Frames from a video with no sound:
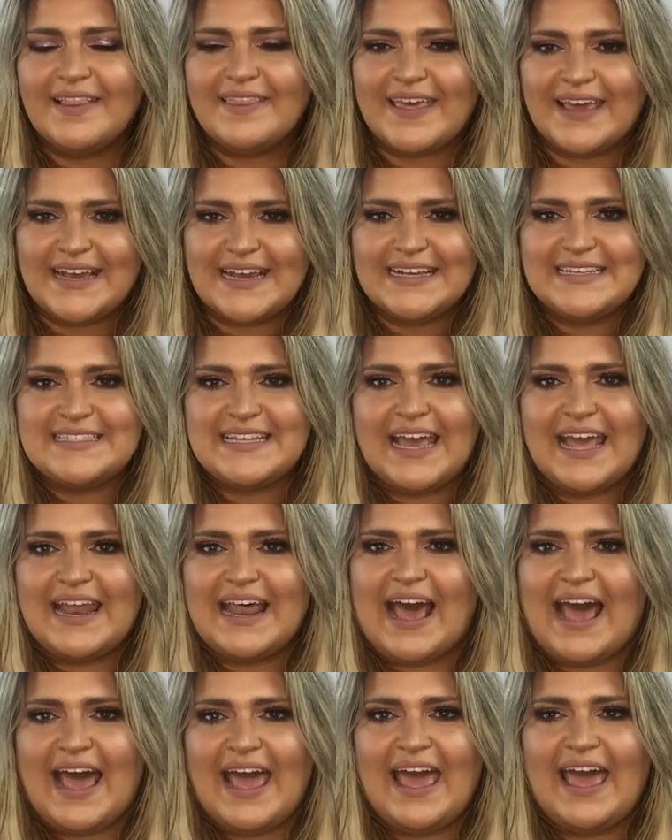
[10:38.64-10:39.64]
like I said,
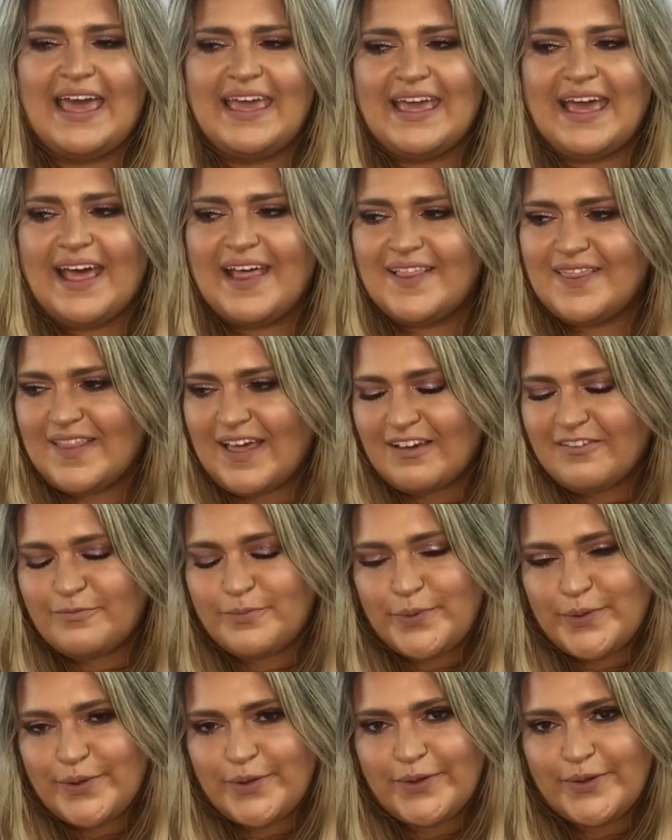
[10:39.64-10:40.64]
I love
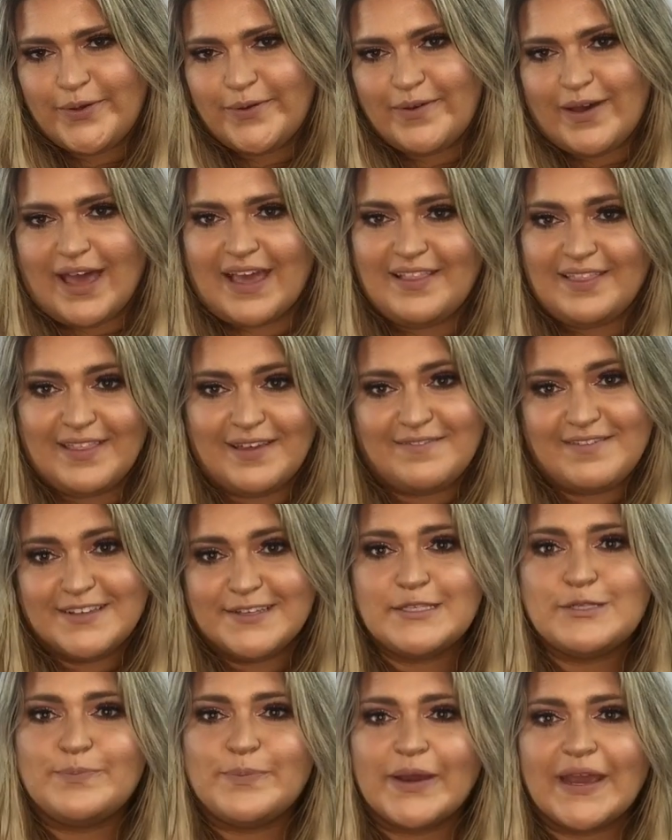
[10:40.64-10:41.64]
Boohoo. I love
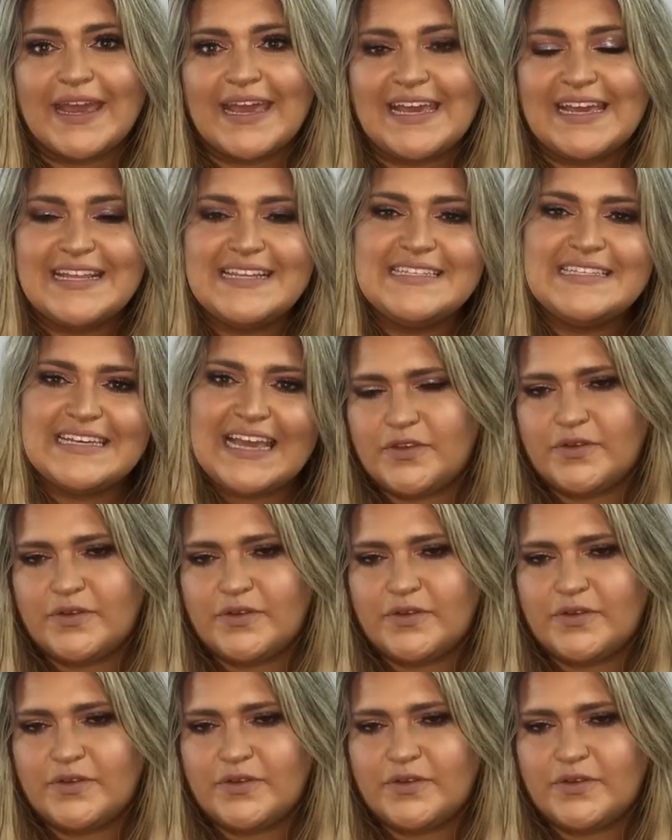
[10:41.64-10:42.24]
this brand.